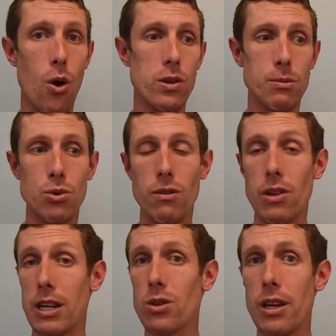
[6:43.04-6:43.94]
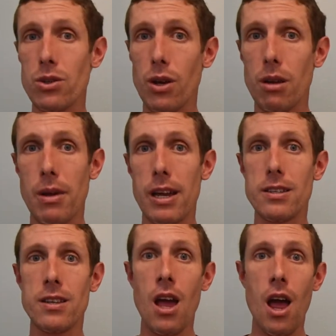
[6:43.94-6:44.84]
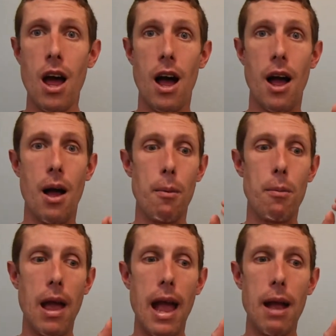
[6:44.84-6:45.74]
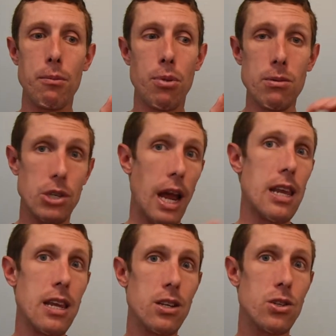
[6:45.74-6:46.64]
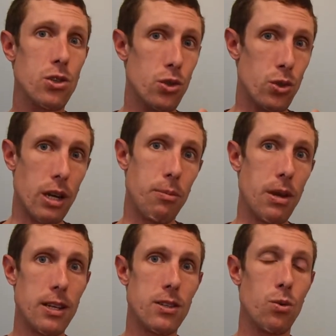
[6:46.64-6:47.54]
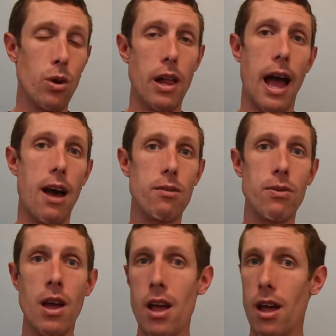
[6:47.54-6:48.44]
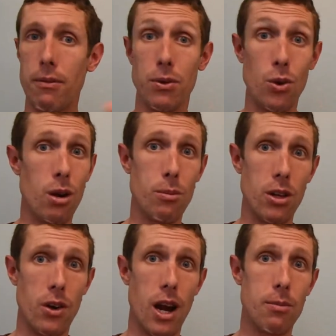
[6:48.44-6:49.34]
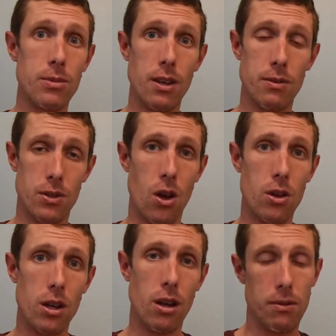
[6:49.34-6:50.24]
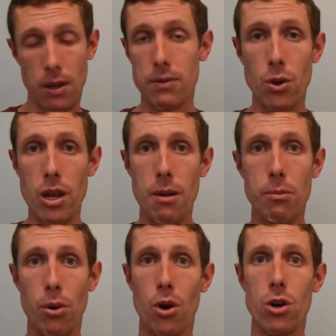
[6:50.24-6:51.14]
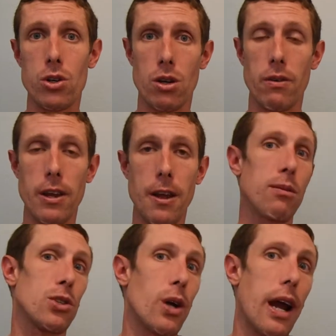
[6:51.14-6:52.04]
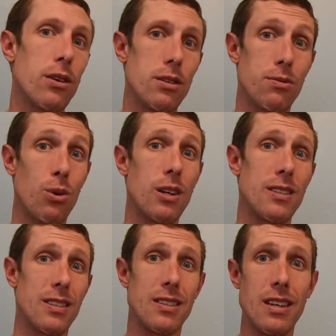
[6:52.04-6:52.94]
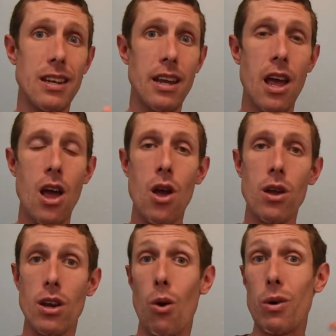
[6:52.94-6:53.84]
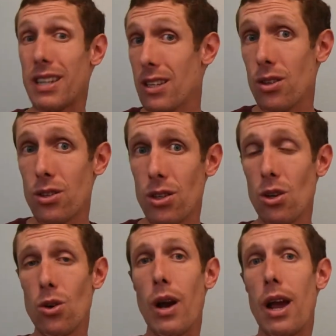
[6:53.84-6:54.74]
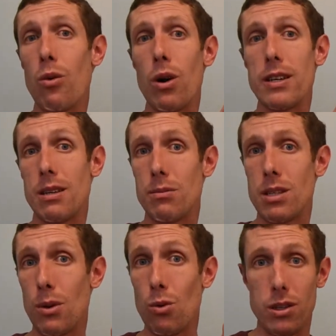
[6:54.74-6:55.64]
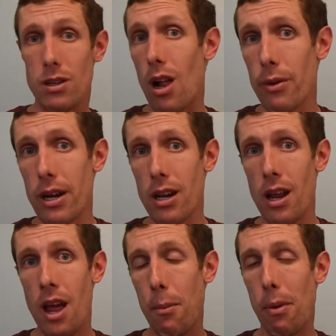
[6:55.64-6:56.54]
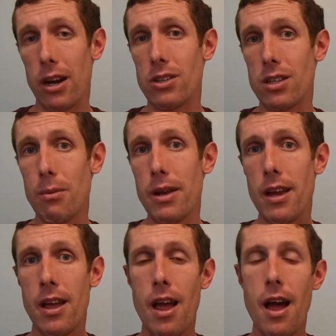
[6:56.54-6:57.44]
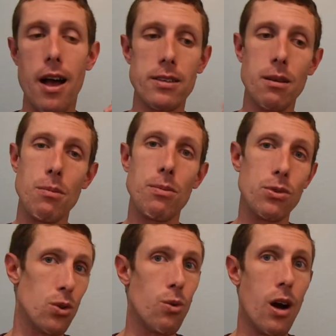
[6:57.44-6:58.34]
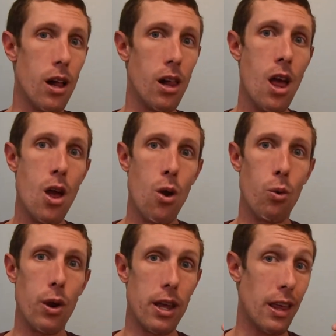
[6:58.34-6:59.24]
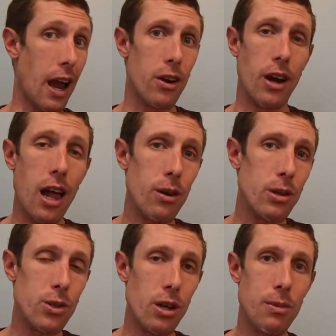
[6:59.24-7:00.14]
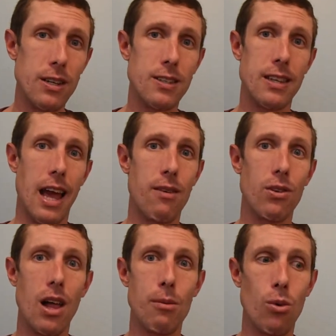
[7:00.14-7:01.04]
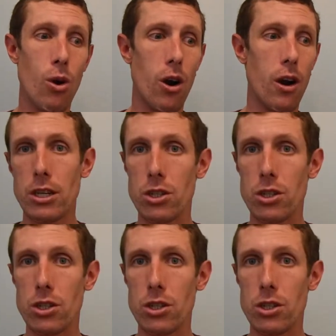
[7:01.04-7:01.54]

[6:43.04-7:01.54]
some sort of electrolyte drink mix. Pretty much any drink mix will have a few hundred milligrams of sodium per serving. I would try out different ones to see what tastes good to you and what seems to be well tolerated by your stomach. Some people do well with higher calorie drink mixes that have a lot more